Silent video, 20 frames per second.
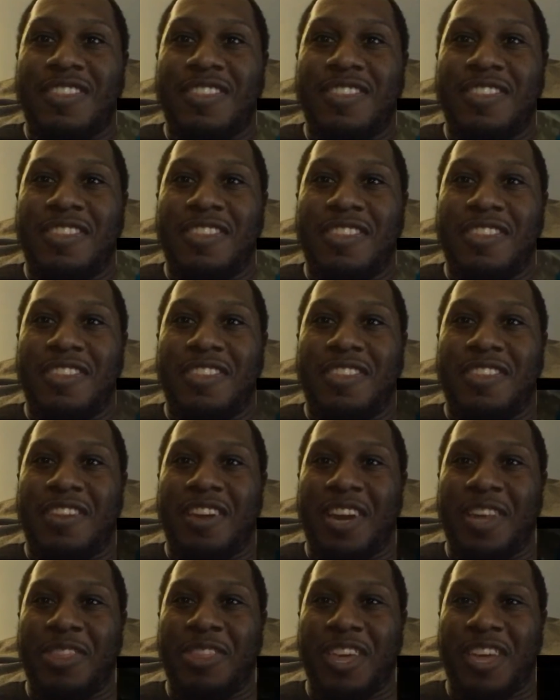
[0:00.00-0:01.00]
You're not
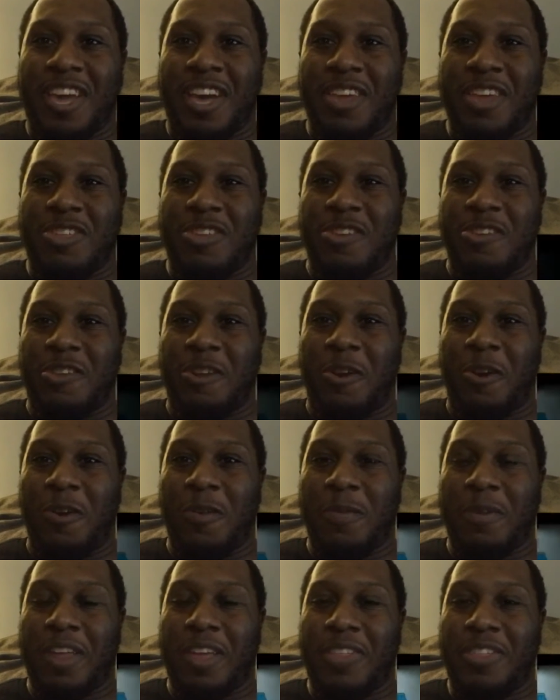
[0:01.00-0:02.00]
real, but you are just in
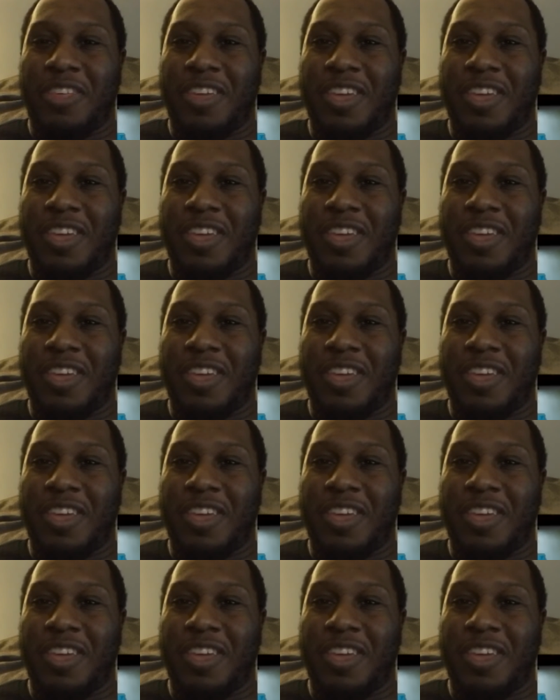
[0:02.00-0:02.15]
my head.